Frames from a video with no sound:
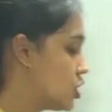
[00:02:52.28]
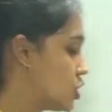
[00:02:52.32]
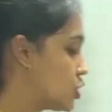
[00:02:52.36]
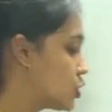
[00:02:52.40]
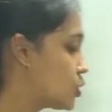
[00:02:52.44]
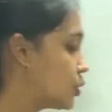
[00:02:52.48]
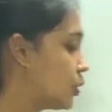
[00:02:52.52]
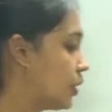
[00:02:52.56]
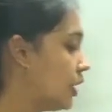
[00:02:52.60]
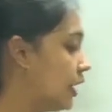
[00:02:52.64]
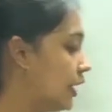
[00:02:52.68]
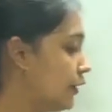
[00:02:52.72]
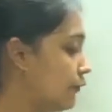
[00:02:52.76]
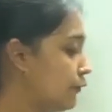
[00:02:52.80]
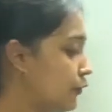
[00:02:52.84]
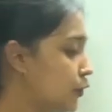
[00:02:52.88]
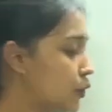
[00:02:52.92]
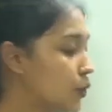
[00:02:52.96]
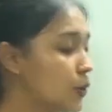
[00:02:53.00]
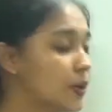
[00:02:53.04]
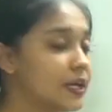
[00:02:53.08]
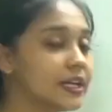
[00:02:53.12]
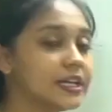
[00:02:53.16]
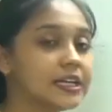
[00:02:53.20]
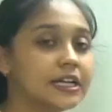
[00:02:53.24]
So if
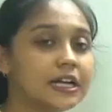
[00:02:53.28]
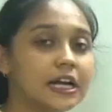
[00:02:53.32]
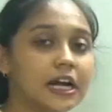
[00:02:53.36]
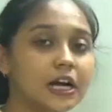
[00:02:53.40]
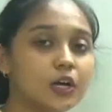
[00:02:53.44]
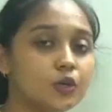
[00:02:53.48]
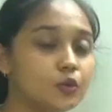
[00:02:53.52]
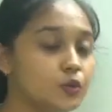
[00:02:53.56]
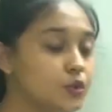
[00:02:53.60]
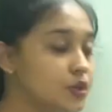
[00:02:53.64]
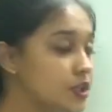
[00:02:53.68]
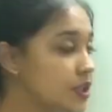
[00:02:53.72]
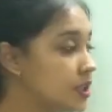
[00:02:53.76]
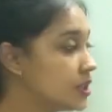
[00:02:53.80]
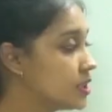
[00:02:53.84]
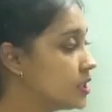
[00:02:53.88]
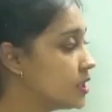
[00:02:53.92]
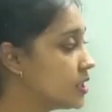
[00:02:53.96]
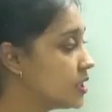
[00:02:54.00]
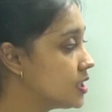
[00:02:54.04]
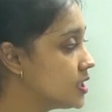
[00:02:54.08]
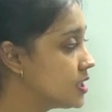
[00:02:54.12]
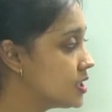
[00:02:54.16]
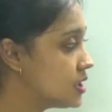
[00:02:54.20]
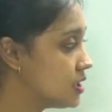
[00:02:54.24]
you can count
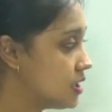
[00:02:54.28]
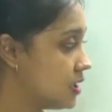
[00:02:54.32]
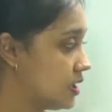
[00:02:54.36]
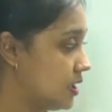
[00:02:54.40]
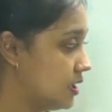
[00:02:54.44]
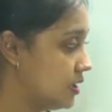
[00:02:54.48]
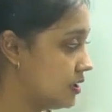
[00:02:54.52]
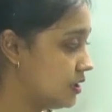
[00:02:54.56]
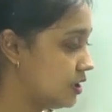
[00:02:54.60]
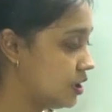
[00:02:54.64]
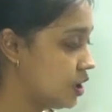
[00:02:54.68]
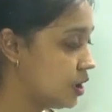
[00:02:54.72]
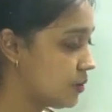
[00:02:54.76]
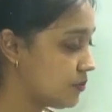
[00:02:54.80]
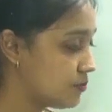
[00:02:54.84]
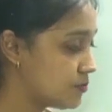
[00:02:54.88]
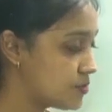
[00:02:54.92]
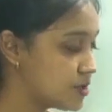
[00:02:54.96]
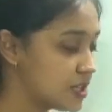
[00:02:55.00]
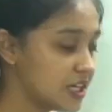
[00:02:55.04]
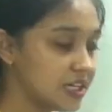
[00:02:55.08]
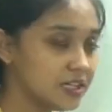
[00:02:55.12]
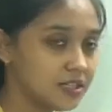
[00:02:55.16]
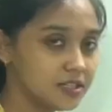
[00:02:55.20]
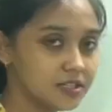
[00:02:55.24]
the
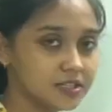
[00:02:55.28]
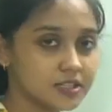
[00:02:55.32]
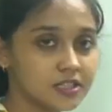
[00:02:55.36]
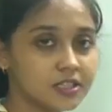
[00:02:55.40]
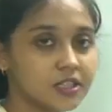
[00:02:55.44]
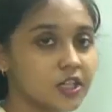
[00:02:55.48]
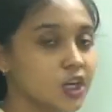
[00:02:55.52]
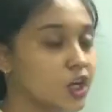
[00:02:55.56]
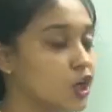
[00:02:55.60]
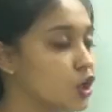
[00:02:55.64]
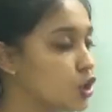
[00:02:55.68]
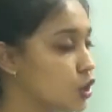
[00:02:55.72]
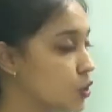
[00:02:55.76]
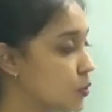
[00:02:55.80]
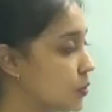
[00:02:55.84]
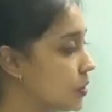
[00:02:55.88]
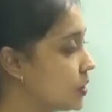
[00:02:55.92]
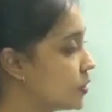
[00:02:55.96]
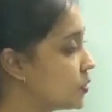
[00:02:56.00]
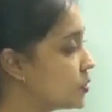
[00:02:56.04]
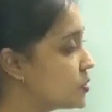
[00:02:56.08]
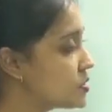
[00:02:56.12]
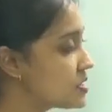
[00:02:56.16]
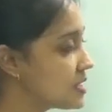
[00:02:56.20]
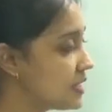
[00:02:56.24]
object, you
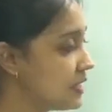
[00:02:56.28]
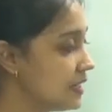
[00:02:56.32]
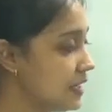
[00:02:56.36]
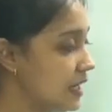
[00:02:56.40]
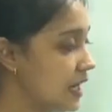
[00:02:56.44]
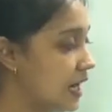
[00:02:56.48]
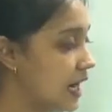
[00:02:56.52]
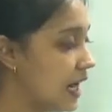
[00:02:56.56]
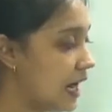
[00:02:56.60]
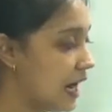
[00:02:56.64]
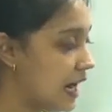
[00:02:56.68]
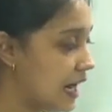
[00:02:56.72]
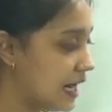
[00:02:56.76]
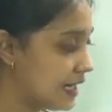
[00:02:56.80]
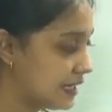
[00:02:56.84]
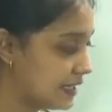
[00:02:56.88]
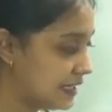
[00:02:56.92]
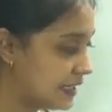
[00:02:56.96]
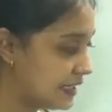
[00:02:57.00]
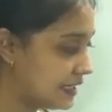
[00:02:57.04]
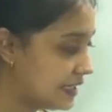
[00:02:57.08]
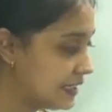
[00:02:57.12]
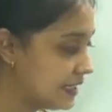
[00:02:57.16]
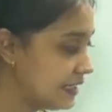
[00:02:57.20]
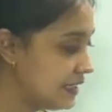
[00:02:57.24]
would use an
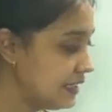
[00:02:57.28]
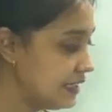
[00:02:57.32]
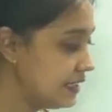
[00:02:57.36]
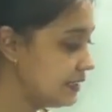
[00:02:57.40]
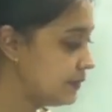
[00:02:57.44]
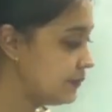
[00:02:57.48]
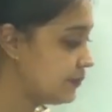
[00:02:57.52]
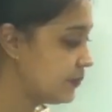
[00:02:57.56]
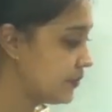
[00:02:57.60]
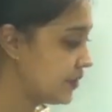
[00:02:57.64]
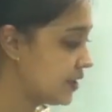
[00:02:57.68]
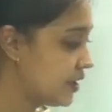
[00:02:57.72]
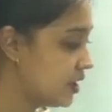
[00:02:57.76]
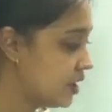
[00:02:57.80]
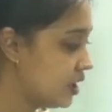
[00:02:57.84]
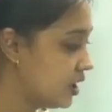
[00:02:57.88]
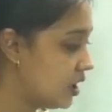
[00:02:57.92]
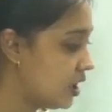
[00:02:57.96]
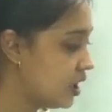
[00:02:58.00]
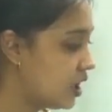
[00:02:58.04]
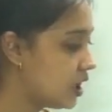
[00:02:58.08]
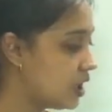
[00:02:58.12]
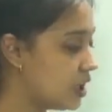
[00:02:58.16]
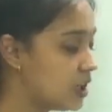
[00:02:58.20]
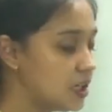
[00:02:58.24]
article,
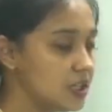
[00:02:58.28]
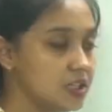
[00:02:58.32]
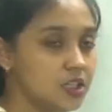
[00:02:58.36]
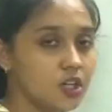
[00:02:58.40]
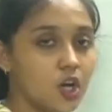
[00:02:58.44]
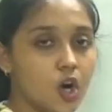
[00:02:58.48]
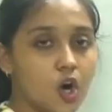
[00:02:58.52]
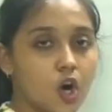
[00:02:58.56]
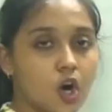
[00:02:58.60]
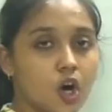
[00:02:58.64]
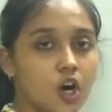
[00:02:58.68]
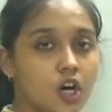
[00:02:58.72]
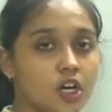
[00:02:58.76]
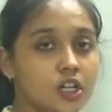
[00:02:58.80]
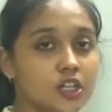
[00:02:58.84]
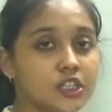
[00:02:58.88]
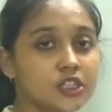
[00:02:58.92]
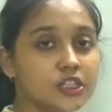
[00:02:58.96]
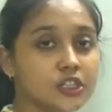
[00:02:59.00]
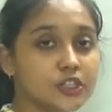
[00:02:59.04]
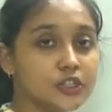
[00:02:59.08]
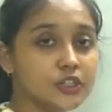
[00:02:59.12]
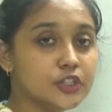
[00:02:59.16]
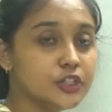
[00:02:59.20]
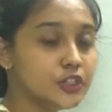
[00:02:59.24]
un
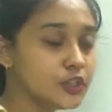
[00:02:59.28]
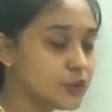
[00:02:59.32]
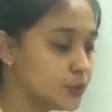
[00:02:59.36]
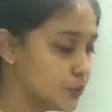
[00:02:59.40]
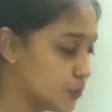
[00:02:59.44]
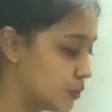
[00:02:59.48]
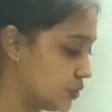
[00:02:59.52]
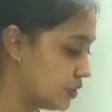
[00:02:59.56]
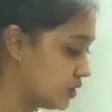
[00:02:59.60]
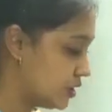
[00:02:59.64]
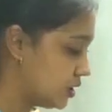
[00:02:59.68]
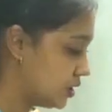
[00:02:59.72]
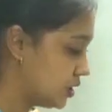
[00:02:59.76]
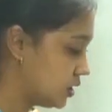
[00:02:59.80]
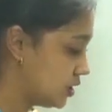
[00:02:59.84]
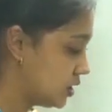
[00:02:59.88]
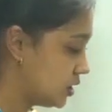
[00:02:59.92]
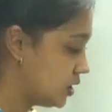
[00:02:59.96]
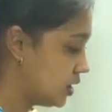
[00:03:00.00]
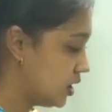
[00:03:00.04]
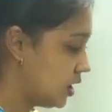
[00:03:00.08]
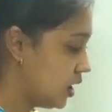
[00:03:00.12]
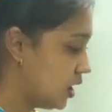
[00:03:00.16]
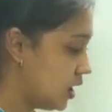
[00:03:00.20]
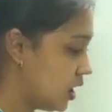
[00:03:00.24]
or une.
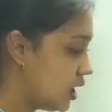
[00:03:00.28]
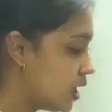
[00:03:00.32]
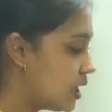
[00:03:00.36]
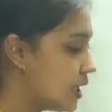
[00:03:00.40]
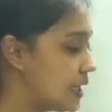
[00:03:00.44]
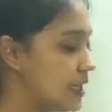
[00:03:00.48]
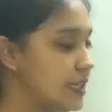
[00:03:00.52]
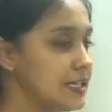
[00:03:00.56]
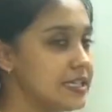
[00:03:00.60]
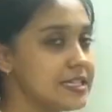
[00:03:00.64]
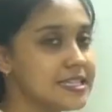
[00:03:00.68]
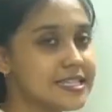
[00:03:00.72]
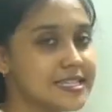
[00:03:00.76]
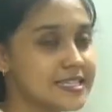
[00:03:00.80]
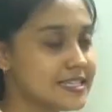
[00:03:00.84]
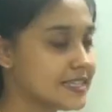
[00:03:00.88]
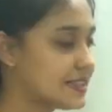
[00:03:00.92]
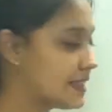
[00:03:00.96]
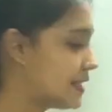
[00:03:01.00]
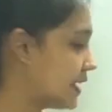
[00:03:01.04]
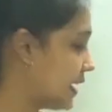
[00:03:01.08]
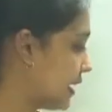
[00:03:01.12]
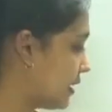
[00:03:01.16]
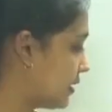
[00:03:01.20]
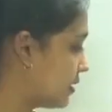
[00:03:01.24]
Un
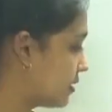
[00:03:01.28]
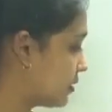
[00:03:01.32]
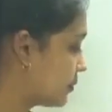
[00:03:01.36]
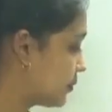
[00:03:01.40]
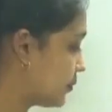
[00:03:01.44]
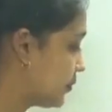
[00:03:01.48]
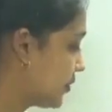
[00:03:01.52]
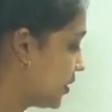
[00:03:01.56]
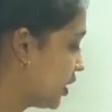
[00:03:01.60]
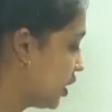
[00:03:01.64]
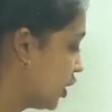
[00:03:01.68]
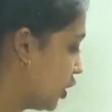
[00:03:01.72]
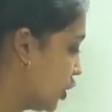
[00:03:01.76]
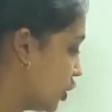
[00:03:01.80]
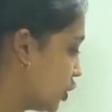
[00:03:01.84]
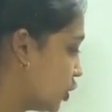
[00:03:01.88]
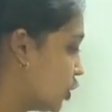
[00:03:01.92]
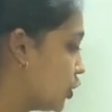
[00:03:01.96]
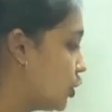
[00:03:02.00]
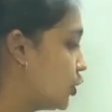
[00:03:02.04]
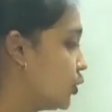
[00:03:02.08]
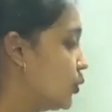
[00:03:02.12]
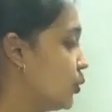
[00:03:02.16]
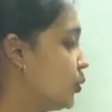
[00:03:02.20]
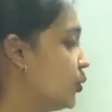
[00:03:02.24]
steak,
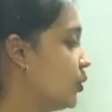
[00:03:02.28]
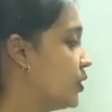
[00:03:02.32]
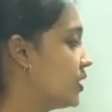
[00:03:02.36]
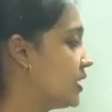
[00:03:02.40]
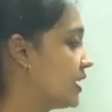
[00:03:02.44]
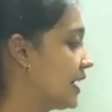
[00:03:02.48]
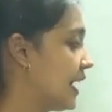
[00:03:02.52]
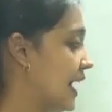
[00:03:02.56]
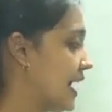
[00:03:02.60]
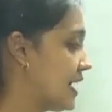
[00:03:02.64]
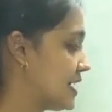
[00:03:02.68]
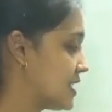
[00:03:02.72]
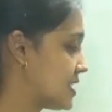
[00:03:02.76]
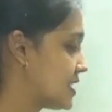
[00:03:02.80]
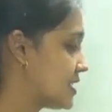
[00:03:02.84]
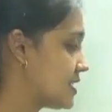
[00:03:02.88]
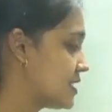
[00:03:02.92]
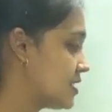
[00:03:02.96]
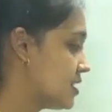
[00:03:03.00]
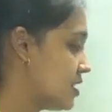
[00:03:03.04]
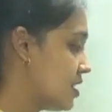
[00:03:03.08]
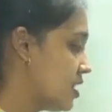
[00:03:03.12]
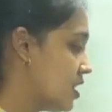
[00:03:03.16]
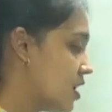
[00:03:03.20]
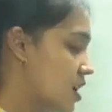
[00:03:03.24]
une
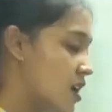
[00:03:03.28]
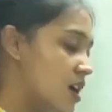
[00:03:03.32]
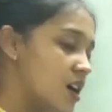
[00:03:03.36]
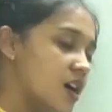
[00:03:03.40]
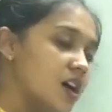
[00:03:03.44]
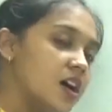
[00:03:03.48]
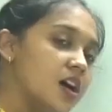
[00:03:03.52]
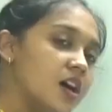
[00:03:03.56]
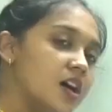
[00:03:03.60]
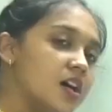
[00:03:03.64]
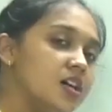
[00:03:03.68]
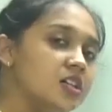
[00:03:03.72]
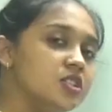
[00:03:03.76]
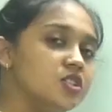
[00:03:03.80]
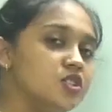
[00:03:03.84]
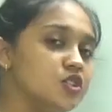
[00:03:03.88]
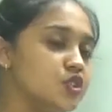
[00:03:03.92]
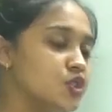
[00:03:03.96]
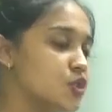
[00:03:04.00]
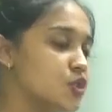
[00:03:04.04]
glace, un